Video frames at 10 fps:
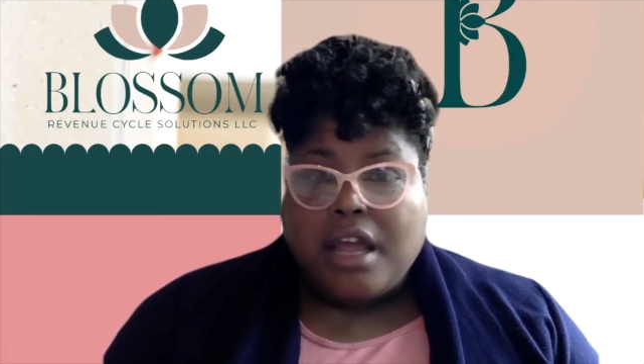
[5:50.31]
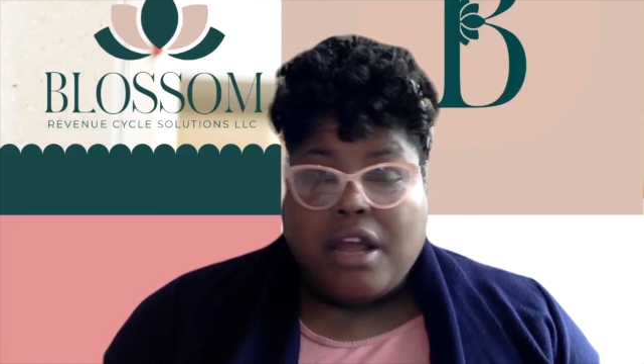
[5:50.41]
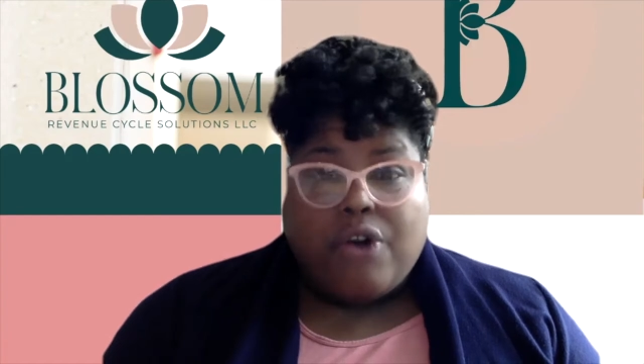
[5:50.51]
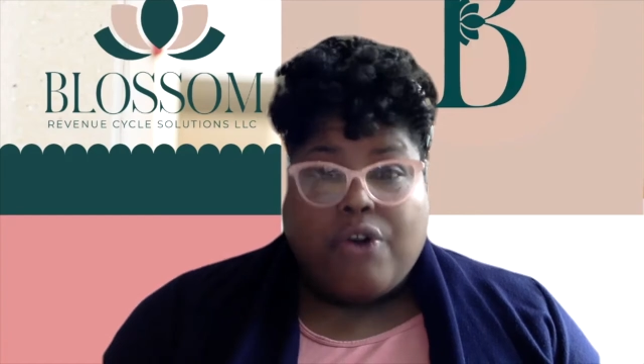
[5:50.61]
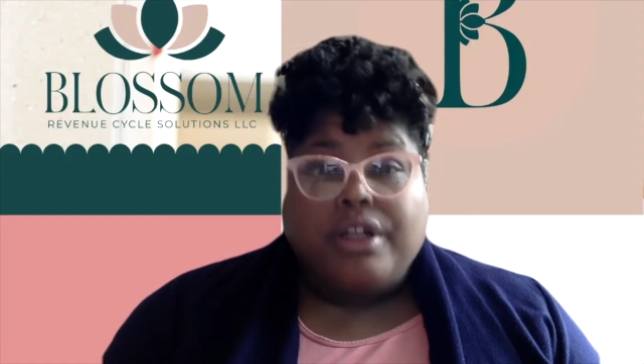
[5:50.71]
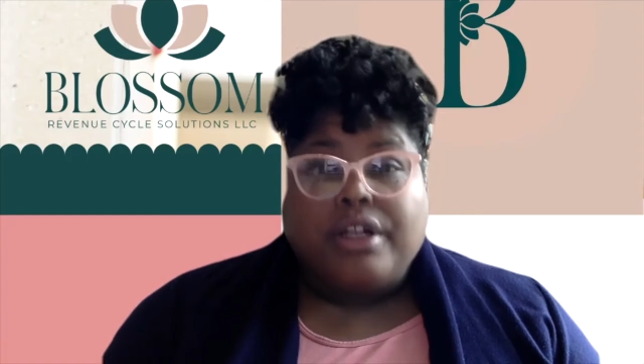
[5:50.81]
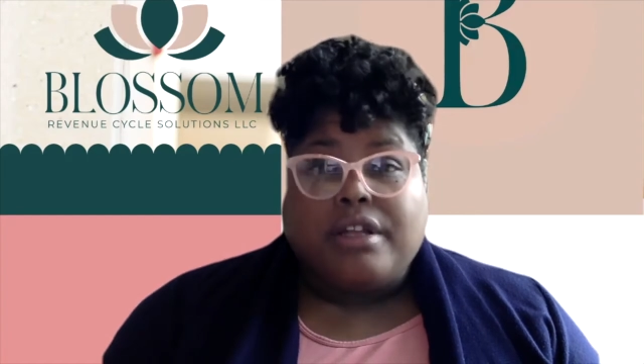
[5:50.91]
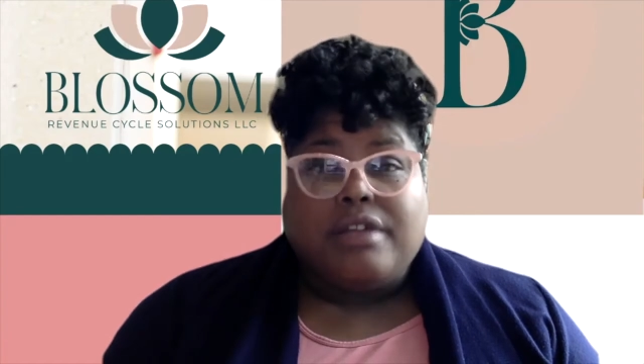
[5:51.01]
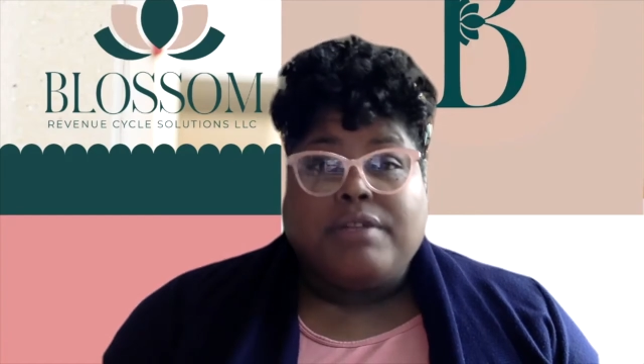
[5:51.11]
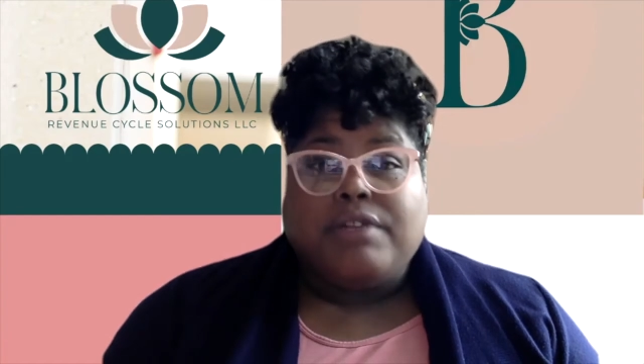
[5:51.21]
or
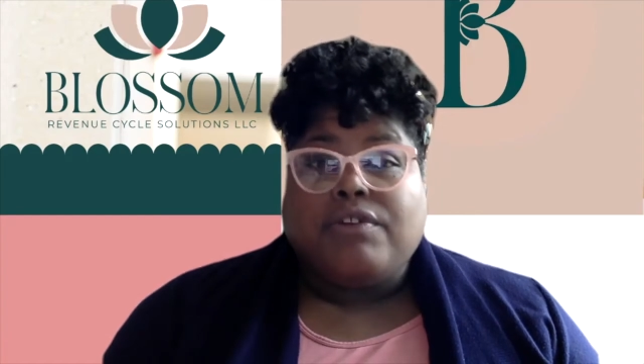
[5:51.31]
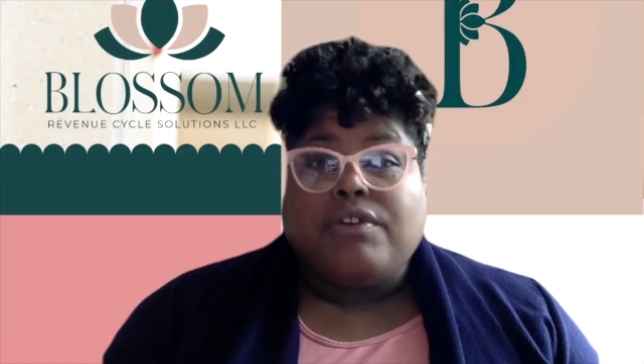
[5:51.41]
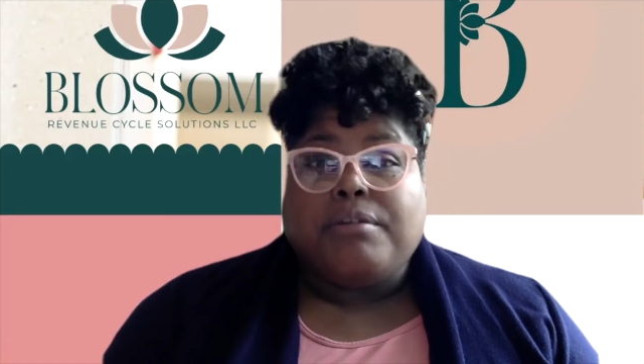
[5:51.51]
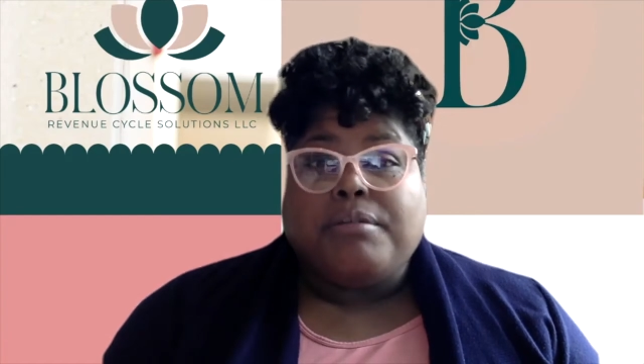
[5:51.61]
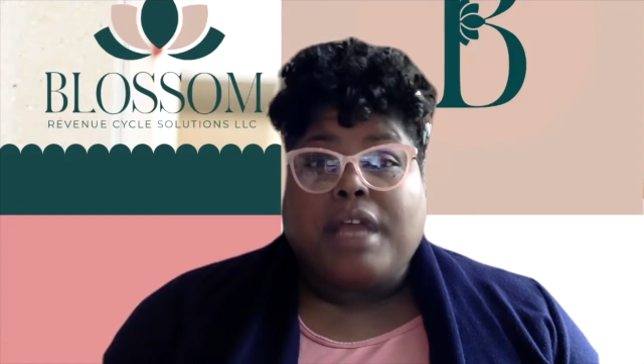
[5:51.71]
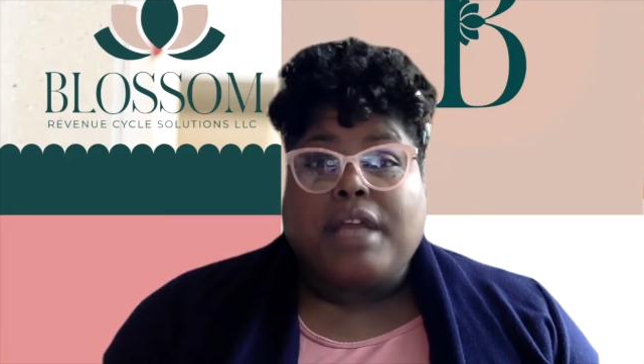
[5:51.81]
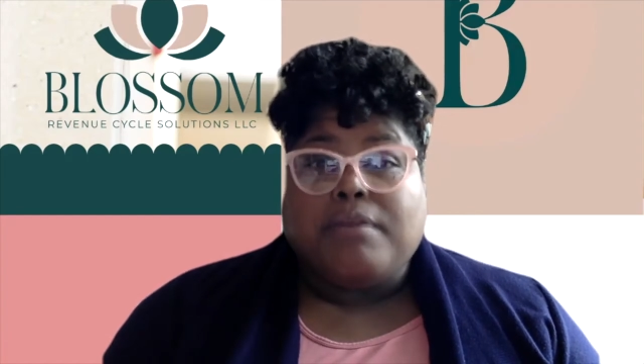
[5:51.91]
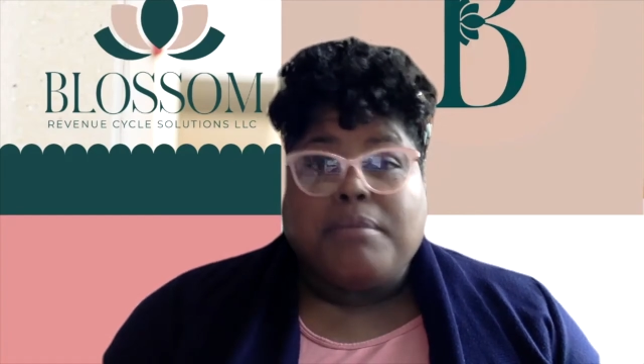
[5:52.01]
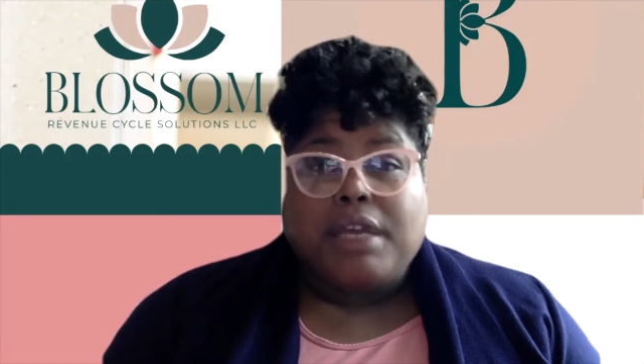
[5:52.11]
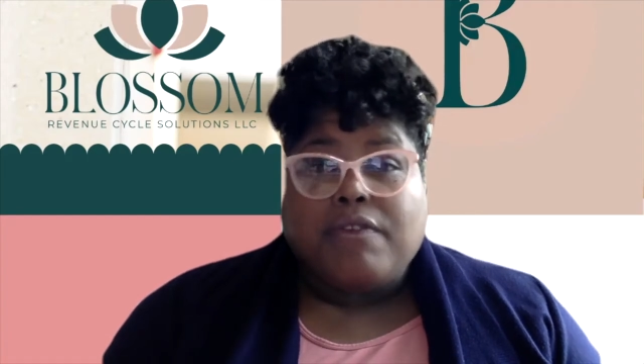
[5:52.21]
even if you're not
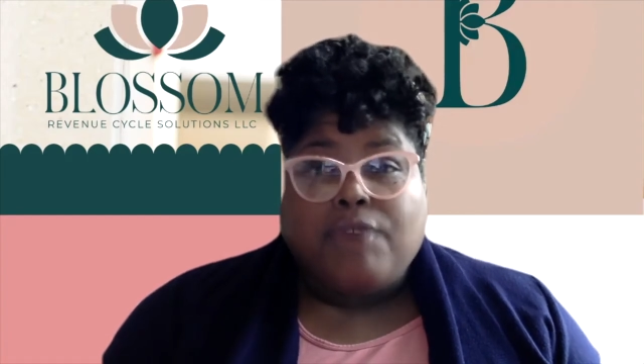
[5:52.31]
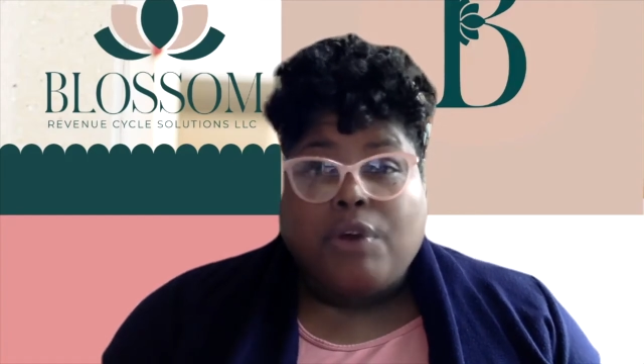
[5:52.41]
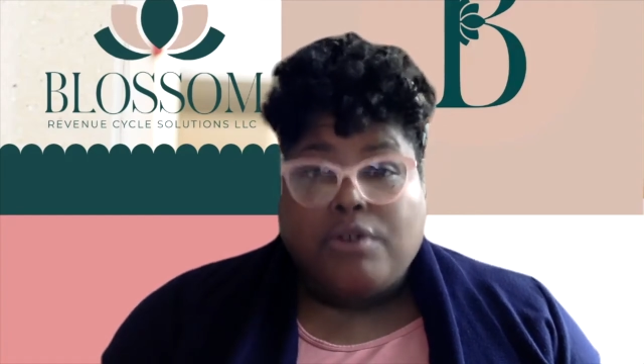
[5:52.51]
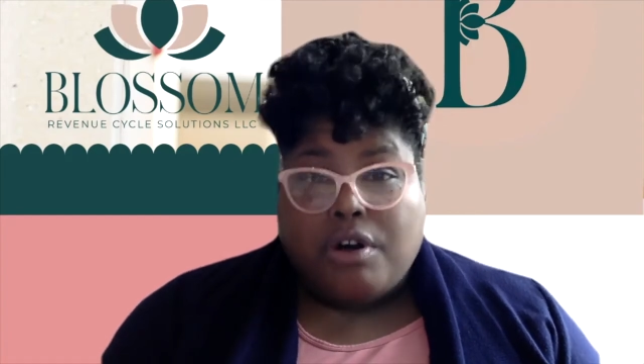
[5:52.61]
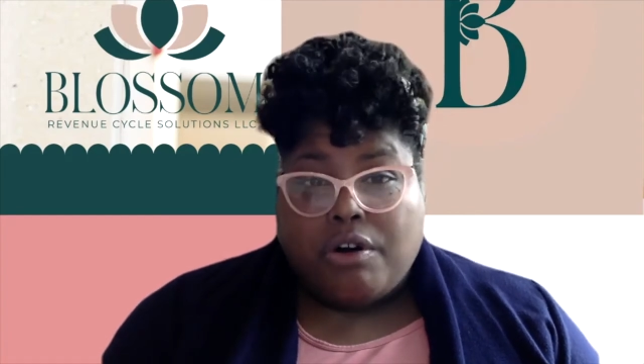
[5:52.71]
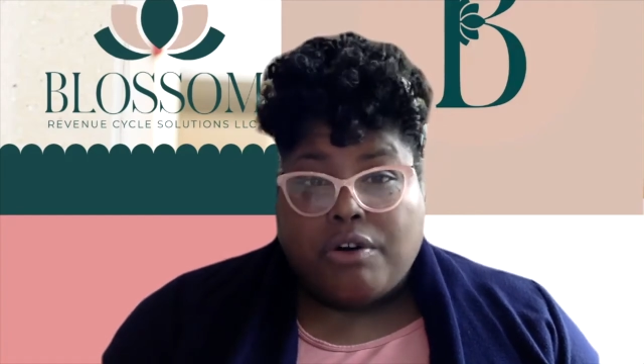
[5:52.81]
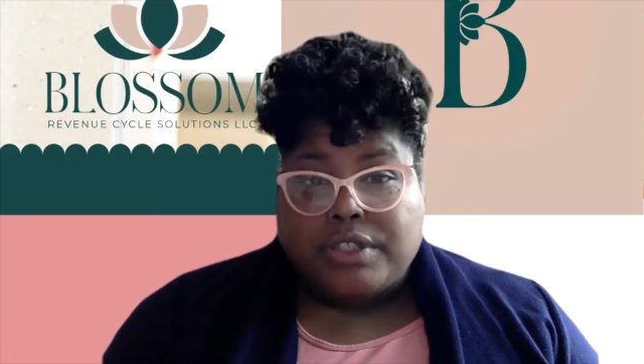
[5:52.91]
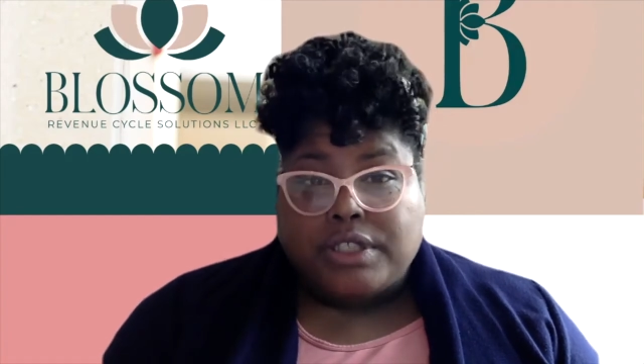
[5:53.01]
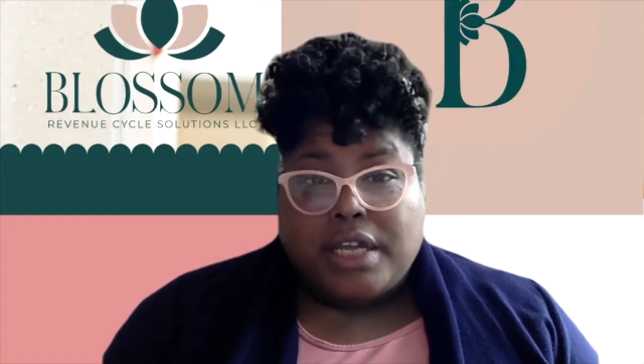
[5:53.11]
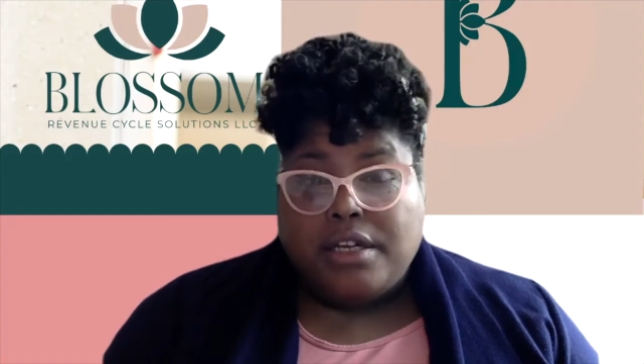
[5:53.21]
even making phone calls,
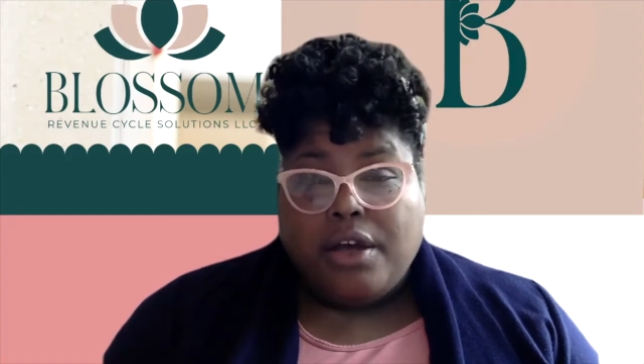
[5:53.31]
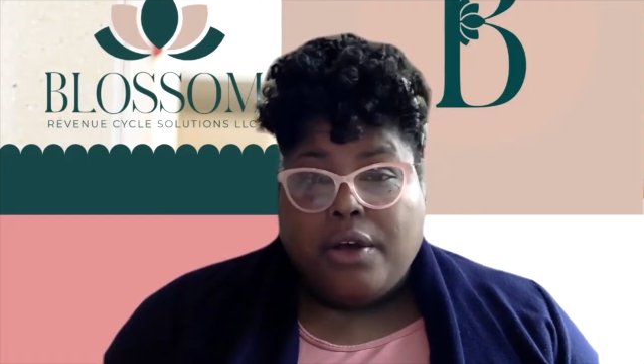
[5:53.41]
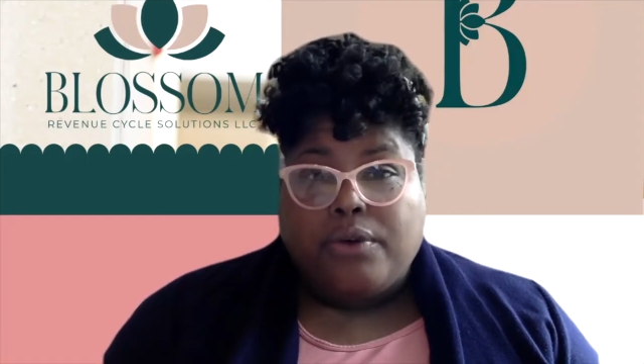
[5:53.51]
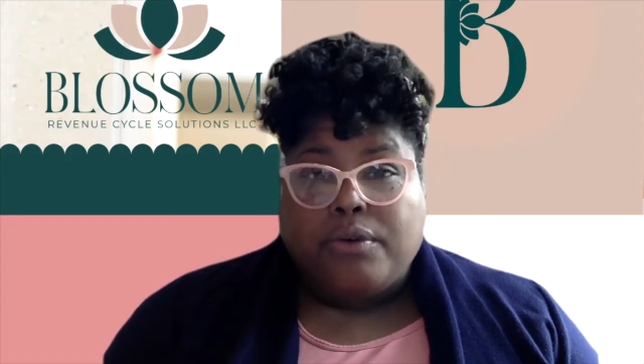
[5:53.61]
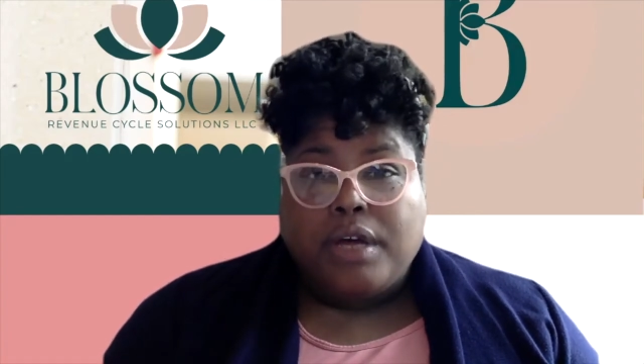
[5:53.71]
they know.